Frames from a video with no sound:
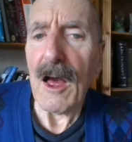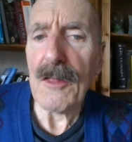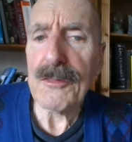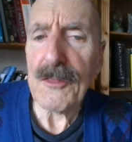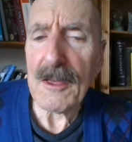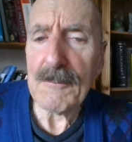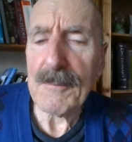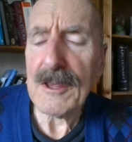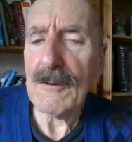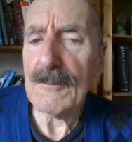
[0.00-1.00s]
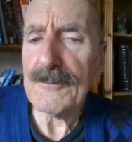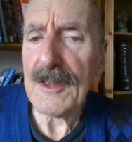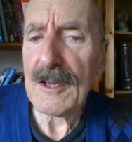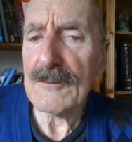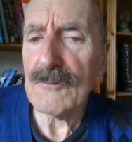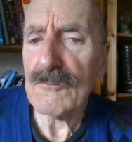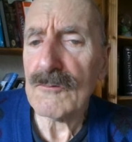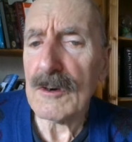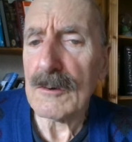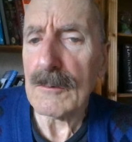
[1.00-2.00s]
a thing beyond their
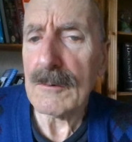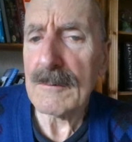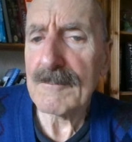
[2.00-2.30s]
control.